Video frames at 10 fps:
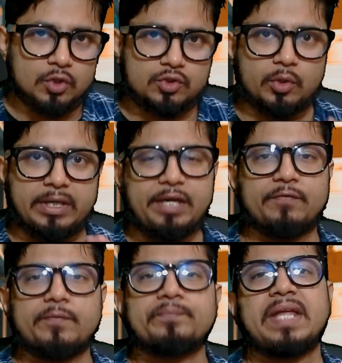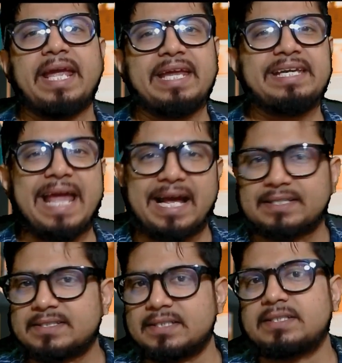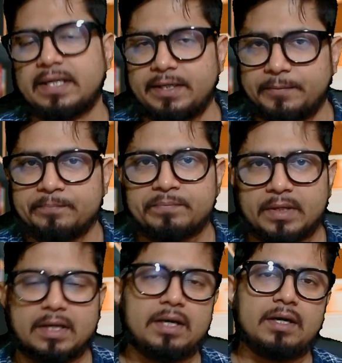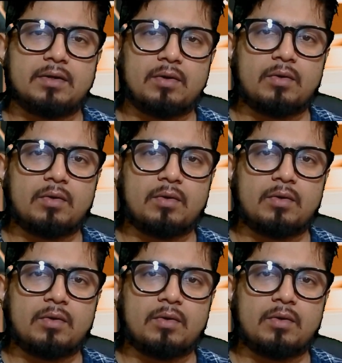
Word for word: So if any accessory, uh,